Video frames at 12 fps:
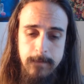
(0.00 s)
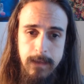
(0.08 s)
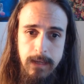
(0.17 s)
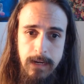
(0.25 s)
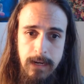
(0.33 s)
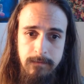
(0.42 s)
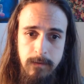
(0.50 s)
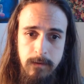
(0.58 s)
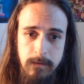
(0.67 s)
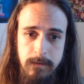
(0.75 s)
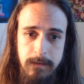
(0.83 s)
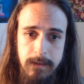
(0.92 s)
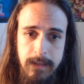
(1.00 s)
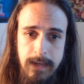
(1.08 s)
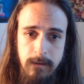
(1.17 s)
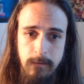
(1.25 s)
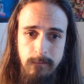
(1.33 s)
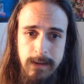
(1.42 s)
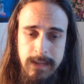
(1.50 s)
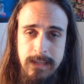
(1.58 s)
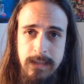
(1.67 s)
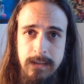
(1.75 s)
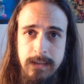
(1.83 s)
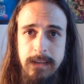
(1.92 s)
and I've learned that
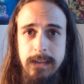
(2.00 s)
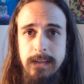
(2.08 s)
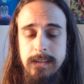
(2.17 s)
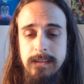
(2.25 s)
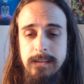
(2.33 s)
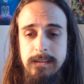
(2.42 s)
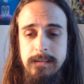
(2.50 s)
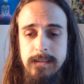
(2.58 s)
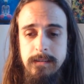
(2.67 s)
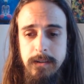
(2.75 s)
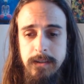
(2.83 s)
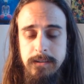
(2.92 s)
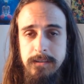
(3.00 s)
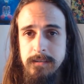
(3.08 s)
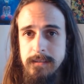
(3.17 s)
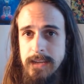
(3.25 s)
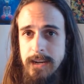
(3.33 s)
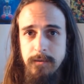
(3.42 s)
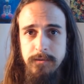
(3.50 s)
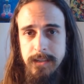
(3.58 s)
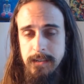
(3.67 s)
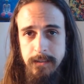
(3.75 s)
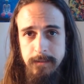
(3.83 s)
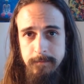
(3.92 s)
Reiki is simply just energy
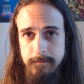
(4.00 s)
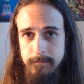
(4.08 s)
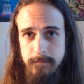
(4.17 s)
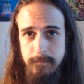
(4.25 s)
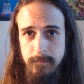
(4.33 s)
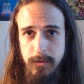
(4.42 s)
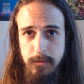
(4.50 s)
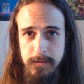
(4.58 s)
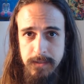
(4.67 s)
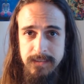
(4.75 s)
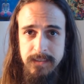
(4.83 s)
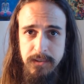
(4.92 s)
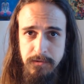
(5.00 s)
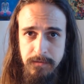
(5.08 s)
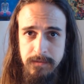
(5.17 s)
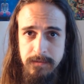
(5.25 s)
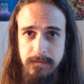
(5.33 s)
healing using sigils,